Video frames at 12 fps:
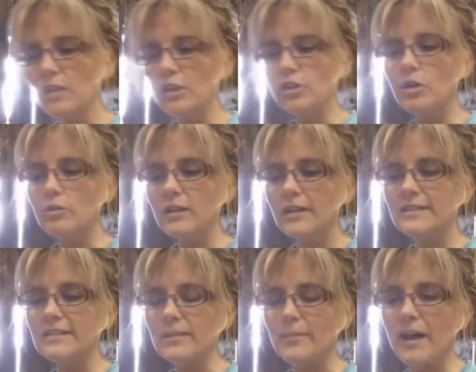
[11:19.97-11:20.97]
Yoga
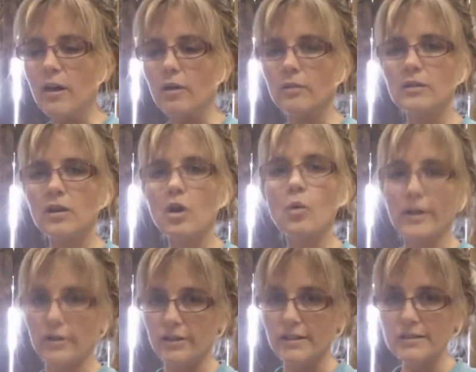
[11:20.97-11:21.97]
is about
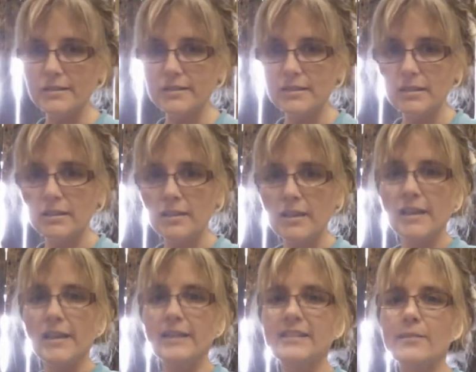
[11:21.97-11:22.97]
awareness.
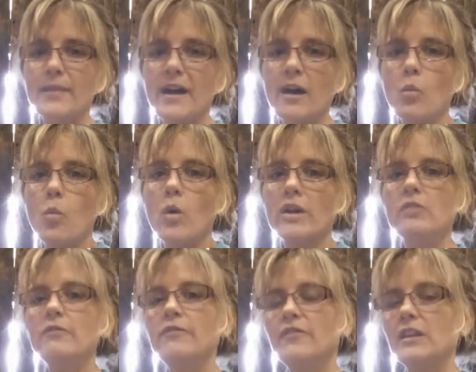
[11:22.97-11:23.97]
It's about, what are
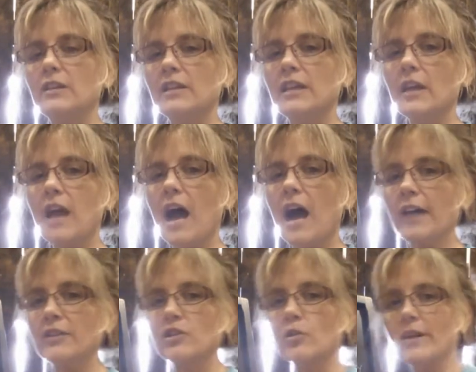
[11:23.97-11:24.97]
you feeling
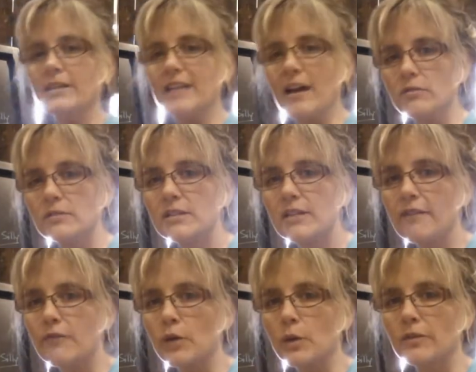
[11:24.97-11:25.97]
on your way down to
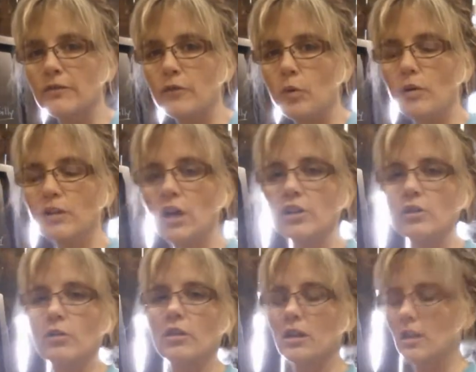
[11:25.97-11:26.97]
that forward fold? Are
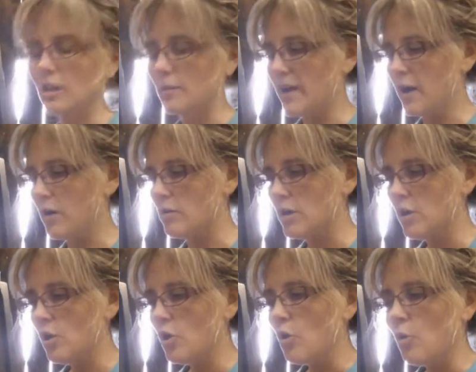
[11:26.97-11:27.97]
you thinking about
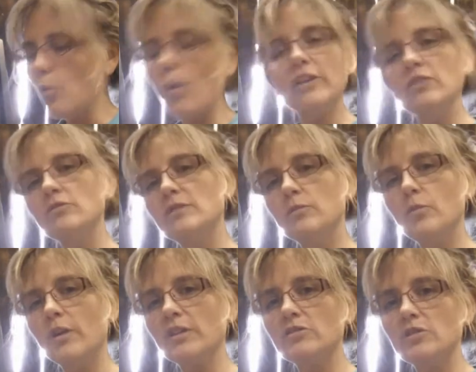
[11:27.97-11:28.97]
what
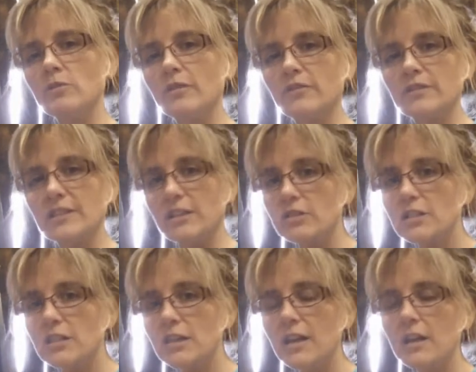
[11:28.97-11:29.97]
you're doing for dinner
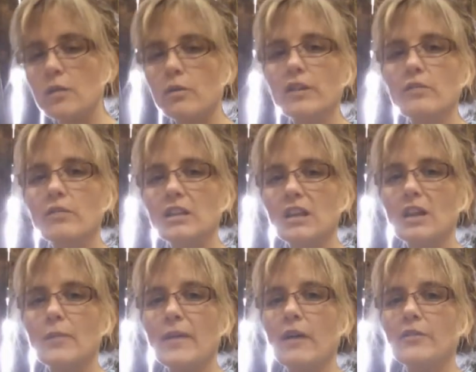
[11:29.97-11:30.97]
tonight? Or are you
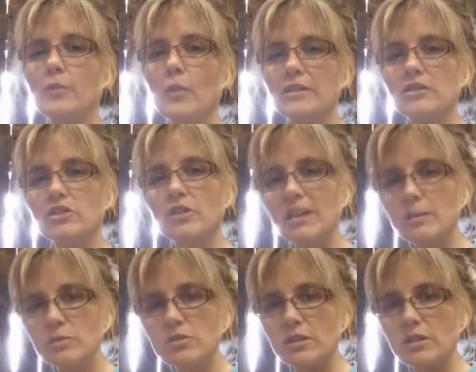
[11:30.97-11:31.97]
thinking about the way that your
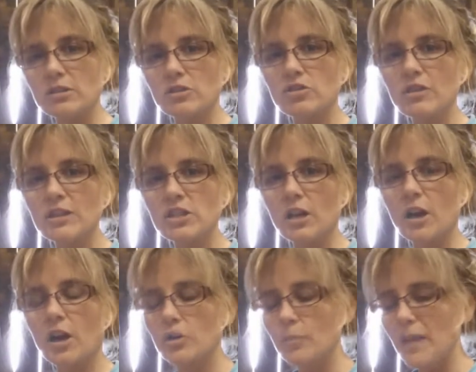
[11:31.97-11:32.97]
hamstrings are stretching?
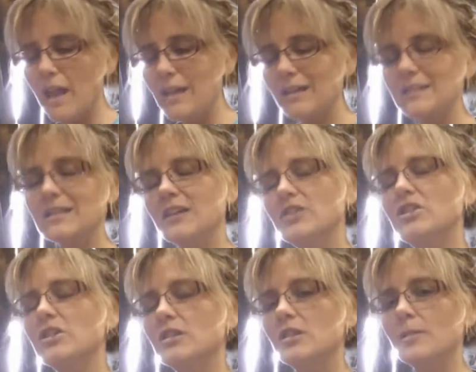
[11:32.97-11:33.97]
Are you paying
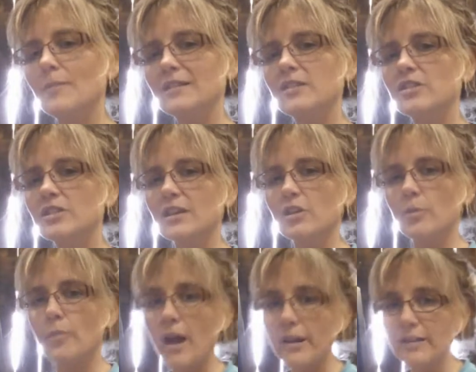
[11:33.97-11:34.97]
attention to the messages that your
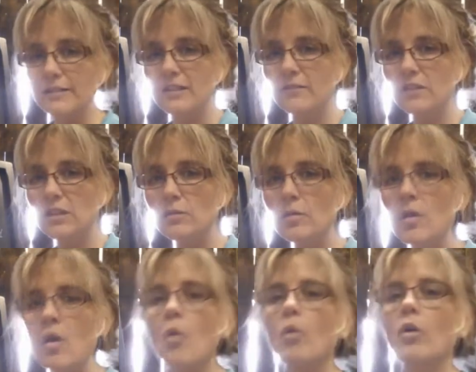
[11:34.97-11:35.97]
body is giving you?
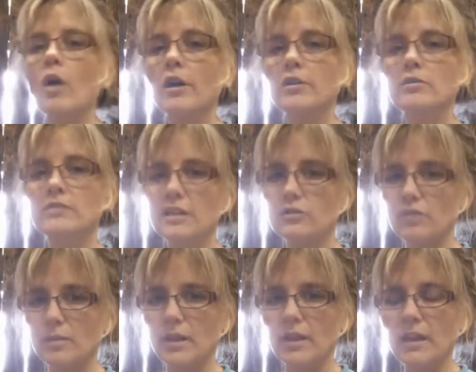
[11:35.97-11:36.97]
Or are you
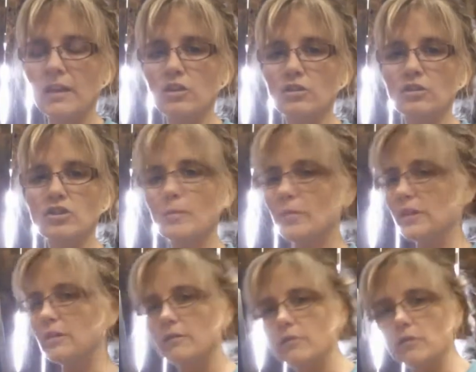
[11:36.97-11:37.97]
daydreaming and you're jumping
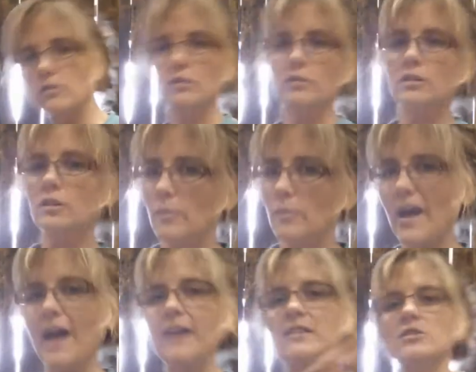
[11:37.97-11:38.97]
into the future or into the
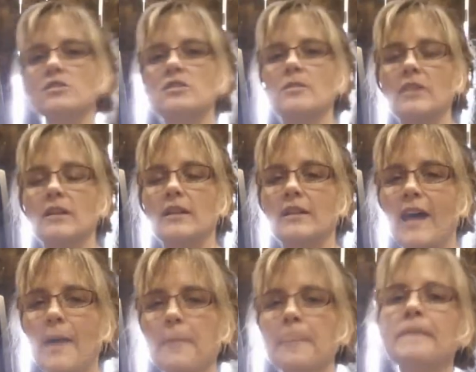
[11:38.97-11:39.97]
past or something like
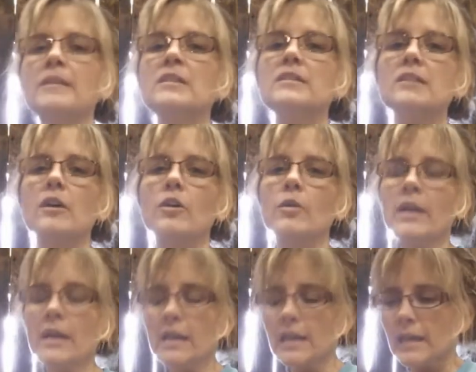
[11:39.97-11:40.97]
that? So
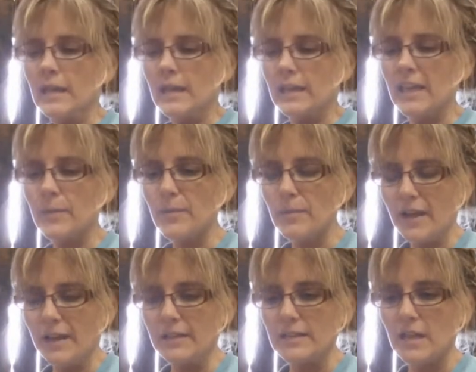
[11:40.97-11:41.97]
keep in
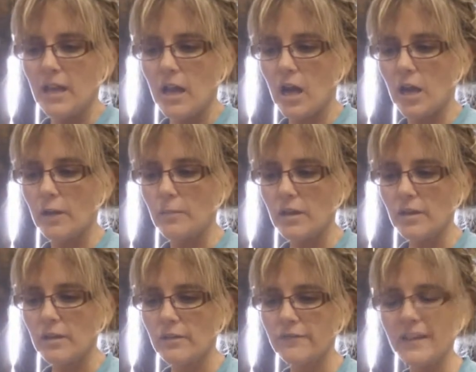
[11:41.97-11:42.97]
mind,
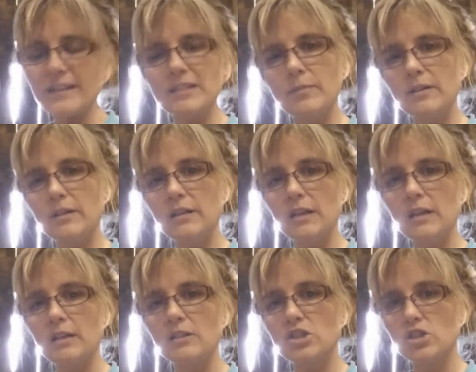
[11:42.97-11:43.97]

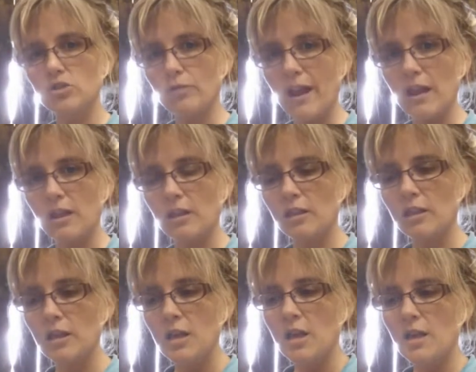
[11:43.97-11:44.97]
flexibility, strength,
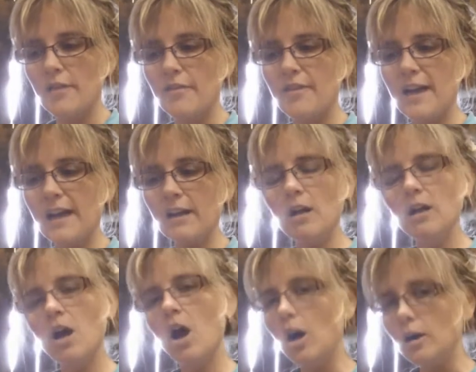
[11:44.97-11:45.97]
that all
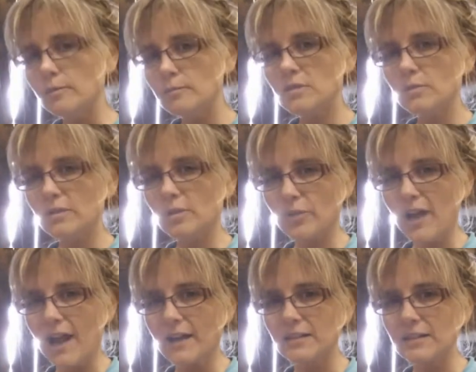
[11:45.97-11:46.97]
comes with a
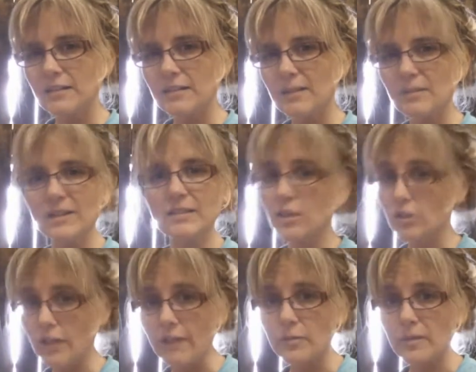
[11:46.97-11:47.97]
practice. I'm not saying
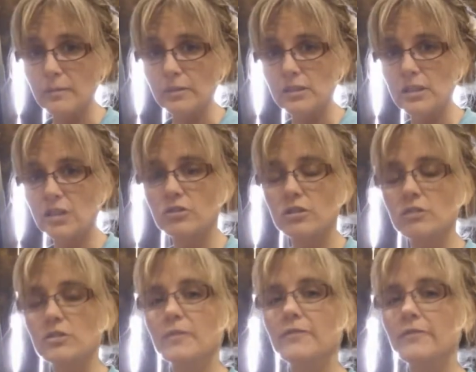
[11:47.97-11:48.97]
you'll ever be able to touch your
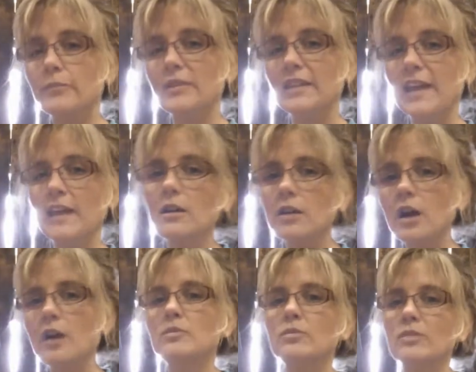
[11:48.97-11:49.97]
toes, but that all
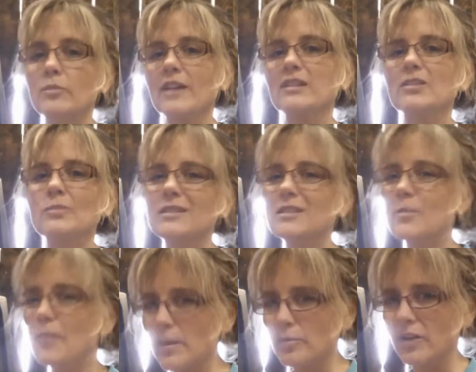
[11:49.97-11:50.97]
comes with a practice, but it's a
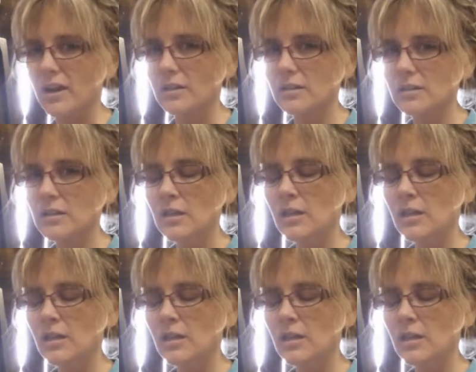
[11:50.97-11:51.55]
byproduct.